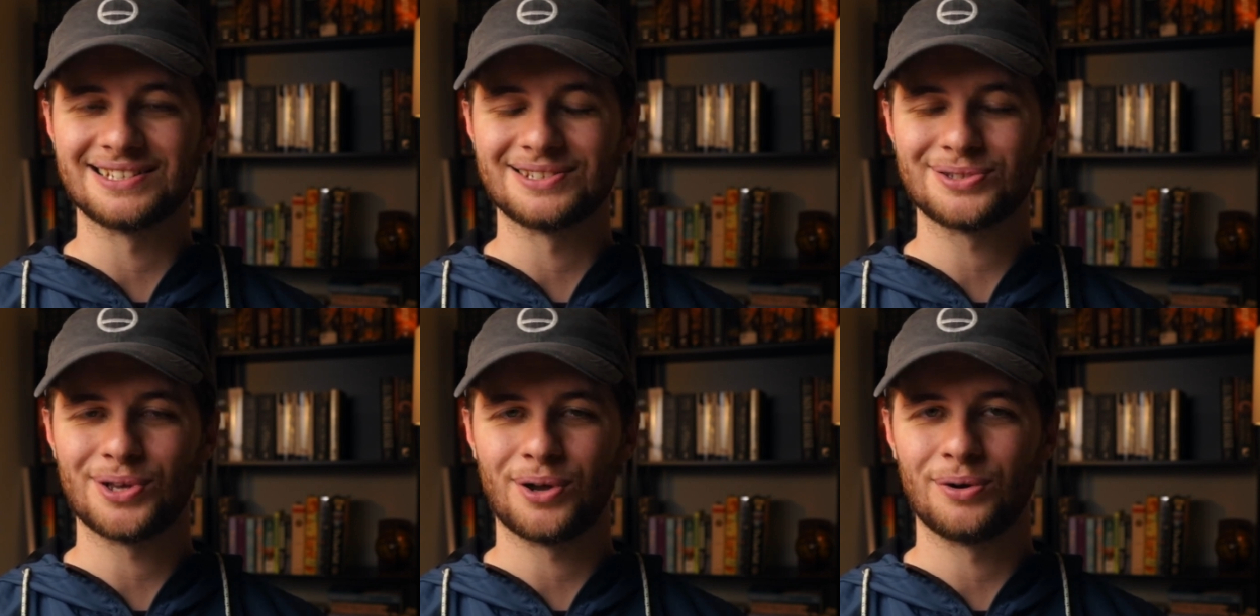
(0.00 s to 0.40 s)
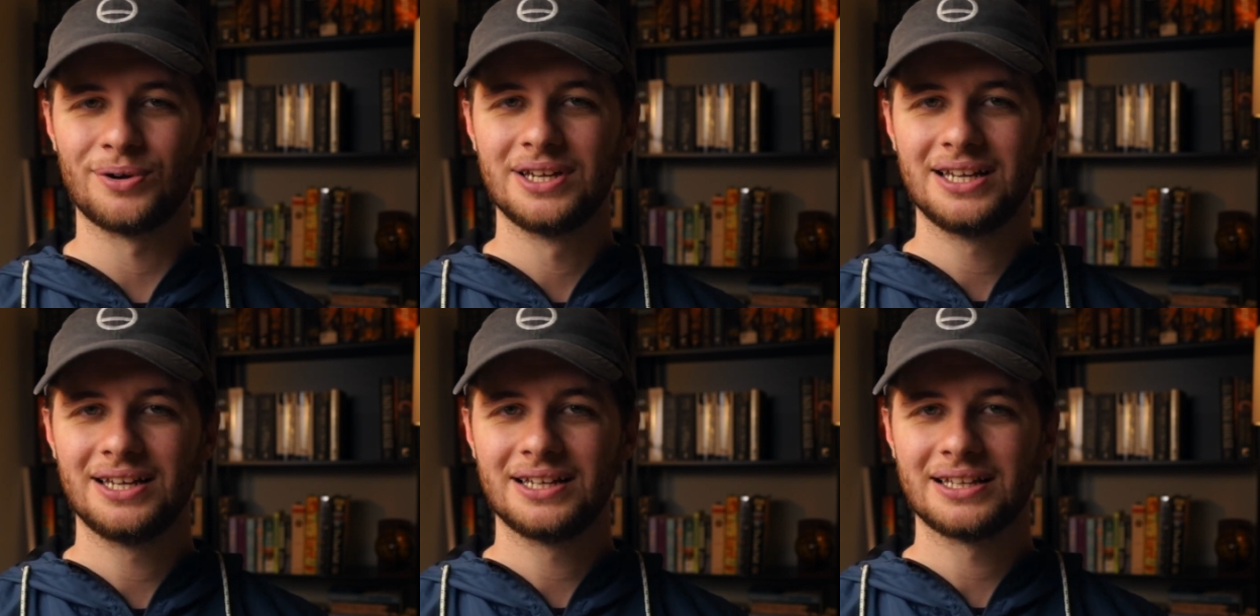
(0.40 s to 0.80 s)
And so
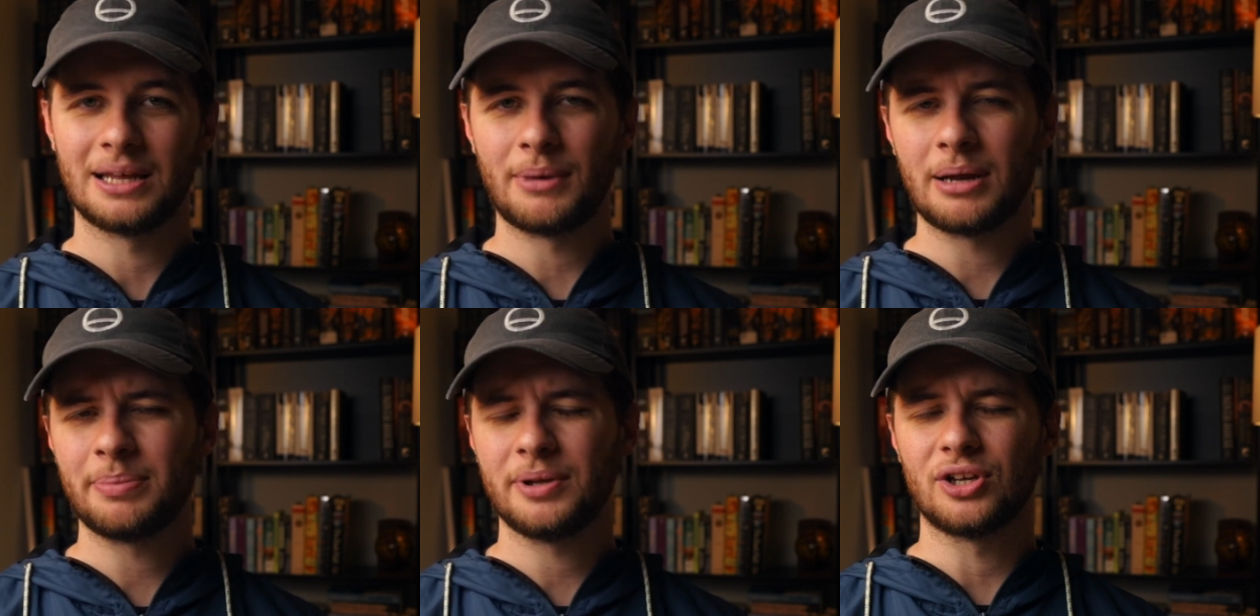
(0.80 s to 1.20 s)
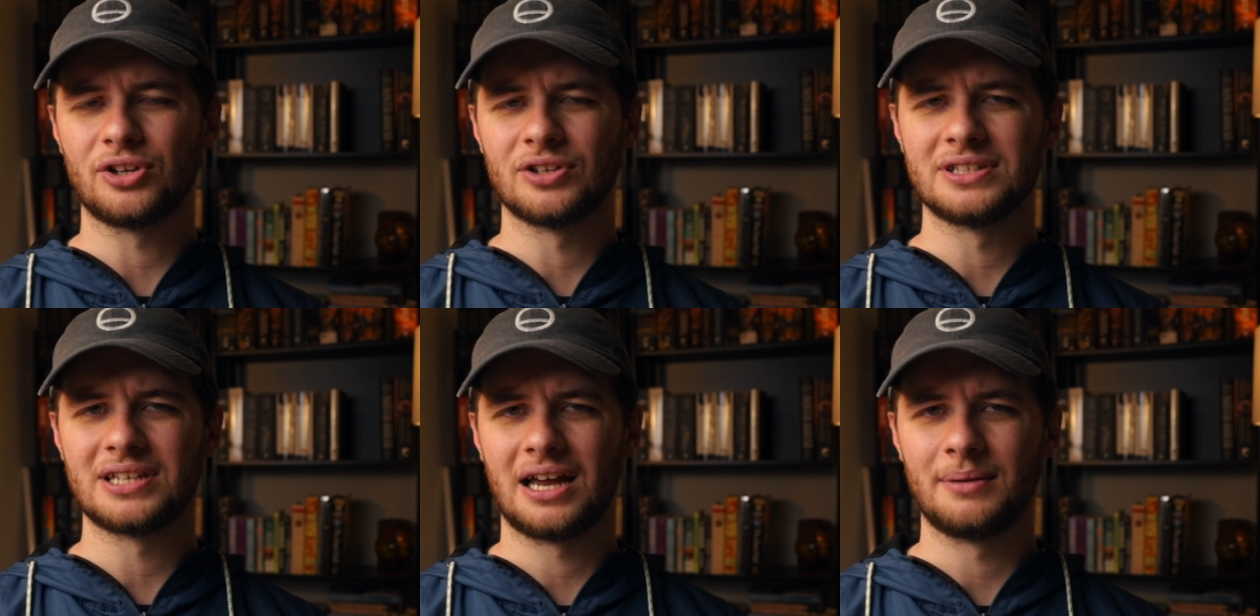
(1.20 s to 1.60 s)
that might be a
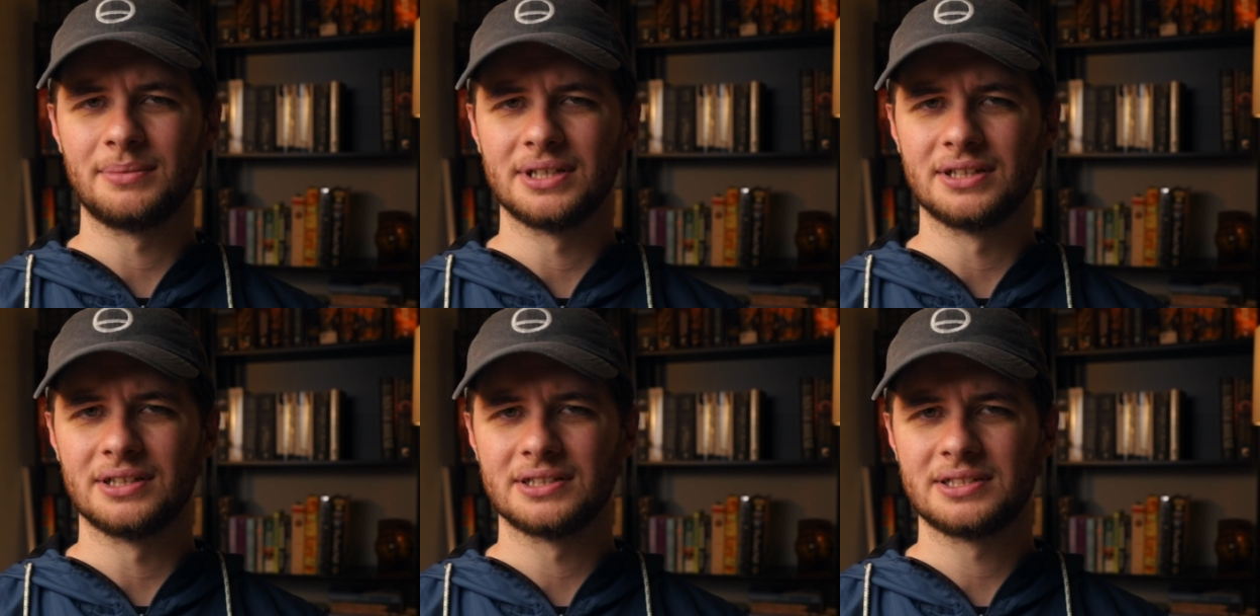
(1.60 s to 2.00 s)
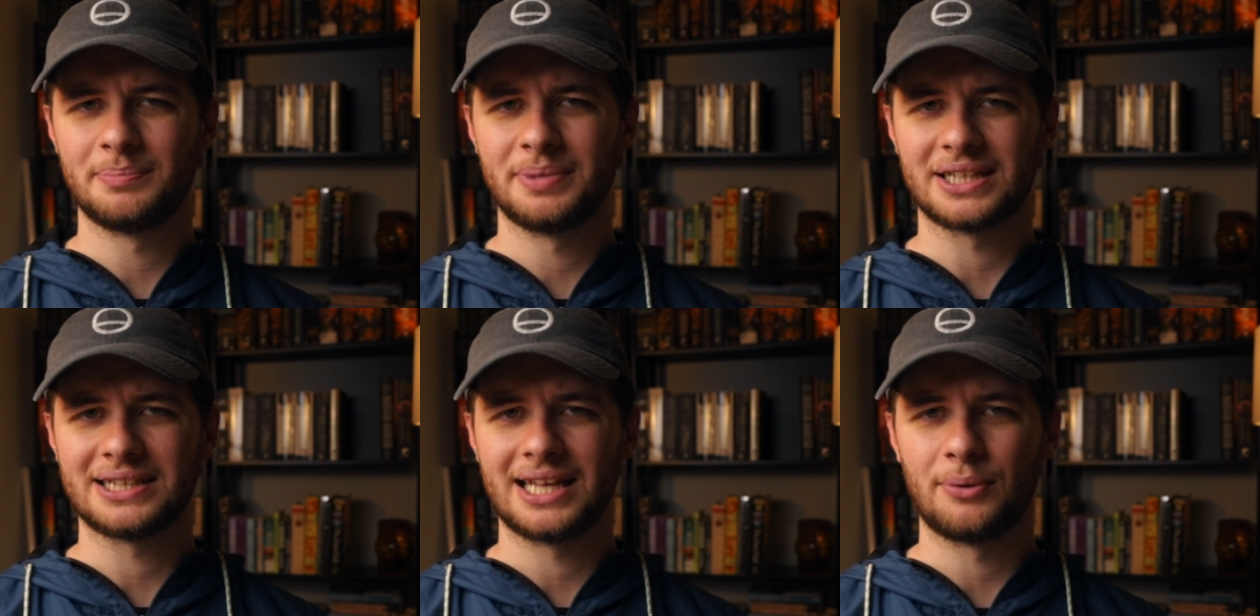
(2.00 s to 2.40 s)
good time to
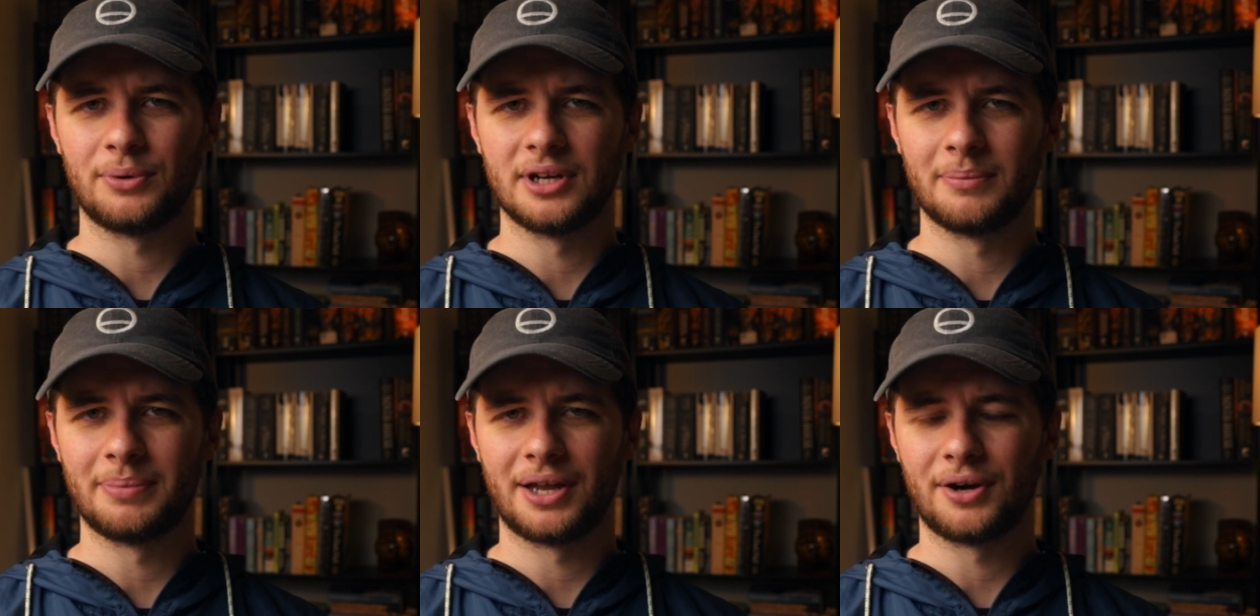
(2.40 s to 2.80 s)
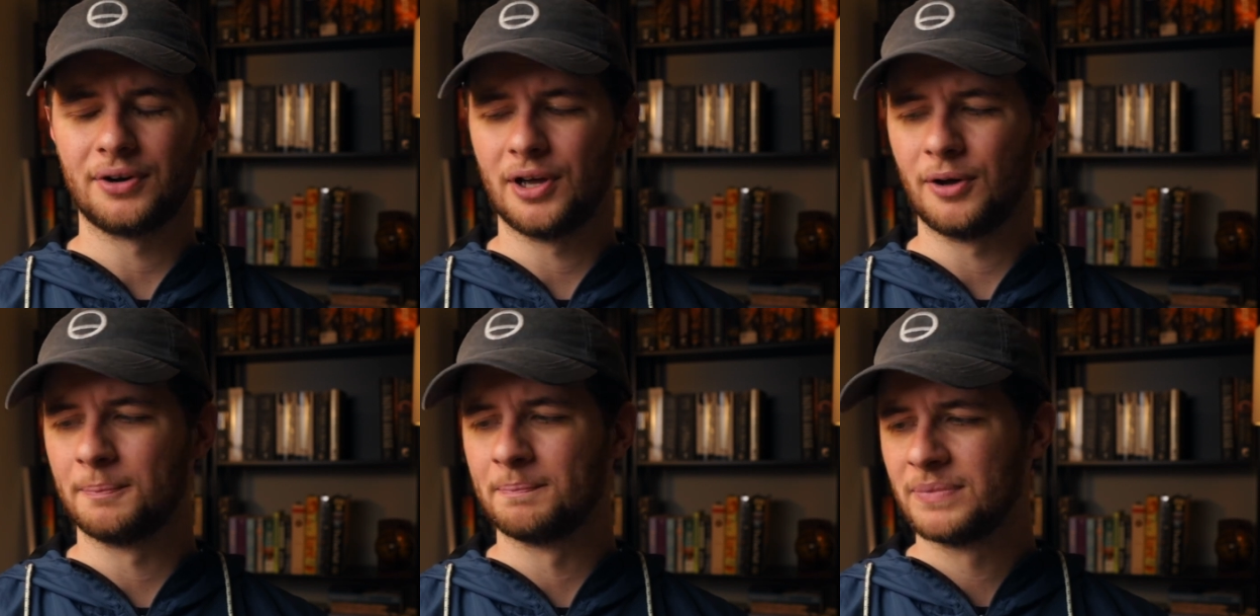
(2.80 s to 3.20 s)
pick that one up. I don't
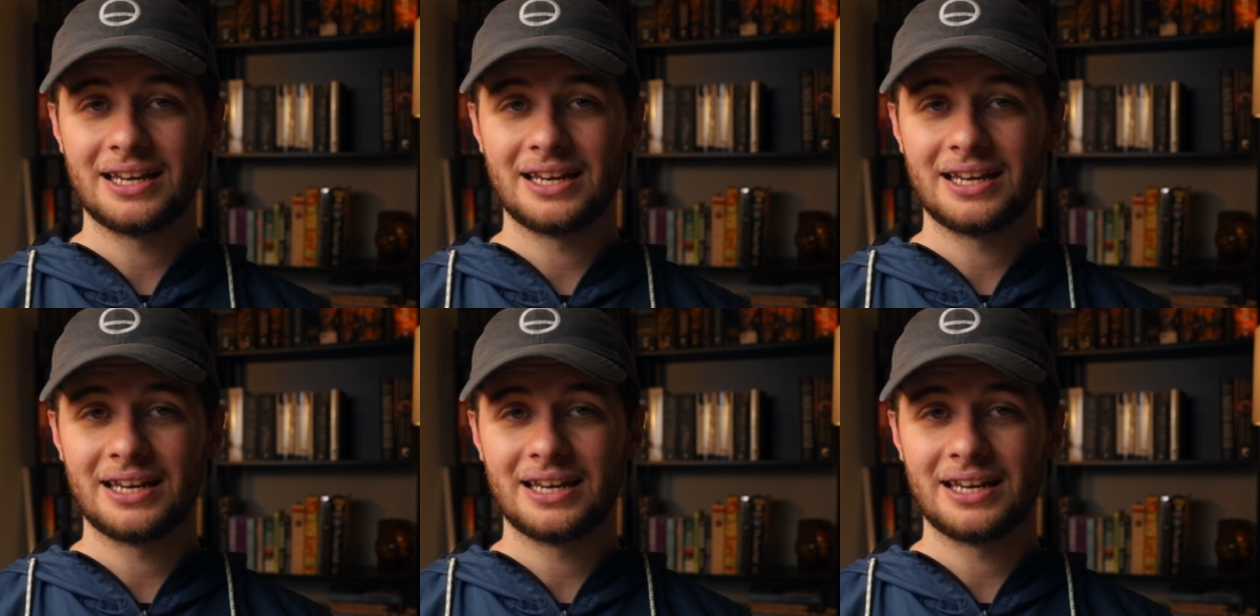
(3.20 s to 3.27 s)
know.